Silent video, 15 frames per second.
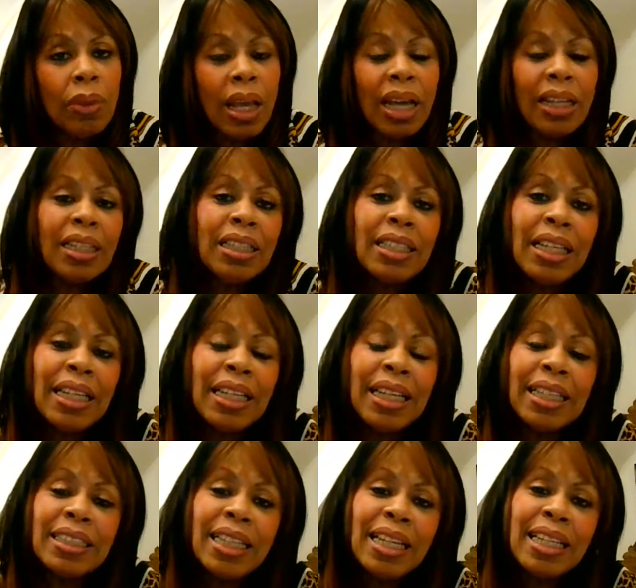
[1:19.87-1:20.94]
And the thing
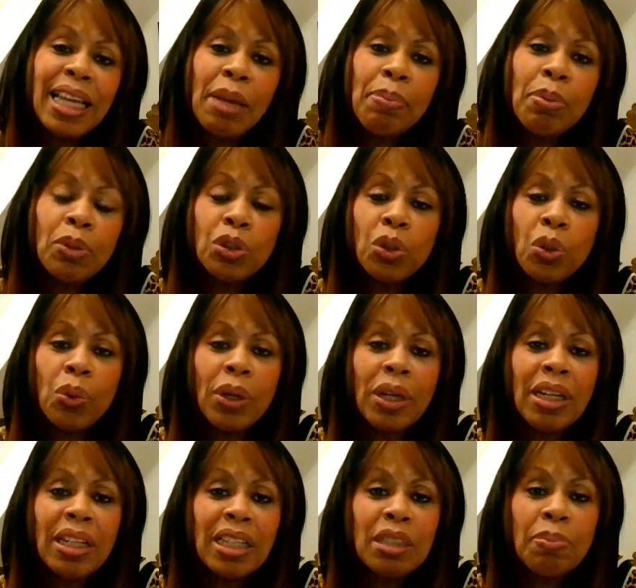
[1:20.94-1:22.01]
is, they keep on
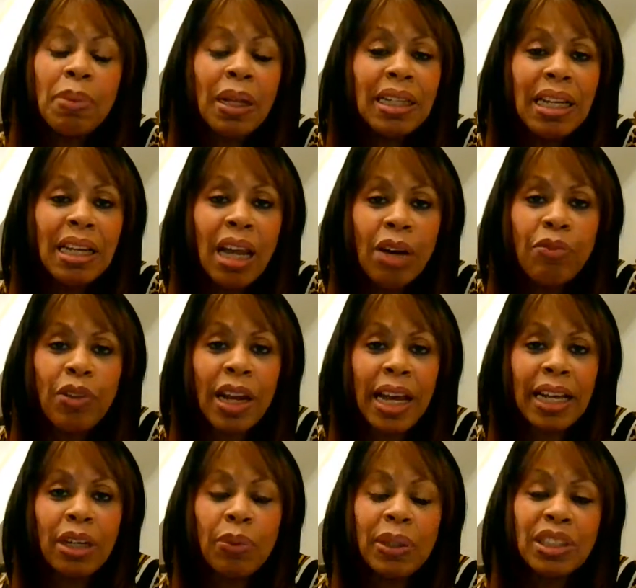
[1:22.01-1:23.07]
talking in this bloody love
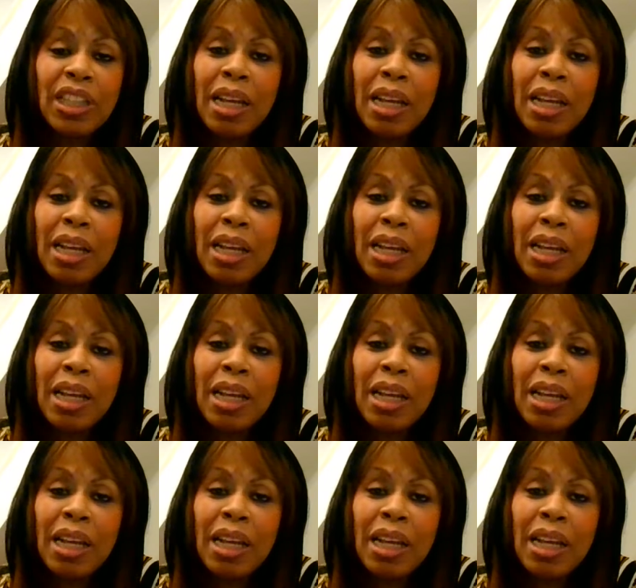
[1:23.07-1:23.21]
language.